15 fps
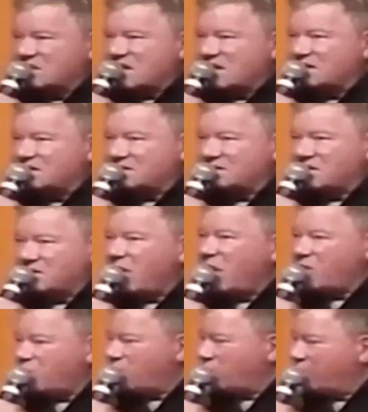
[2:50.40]
say
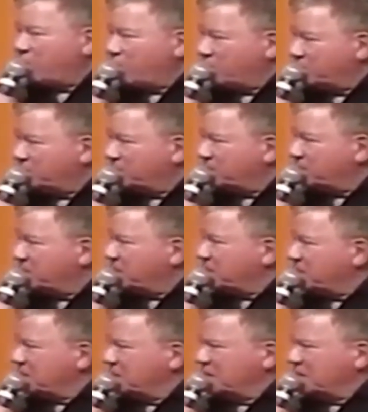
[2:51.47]
there are wormholes.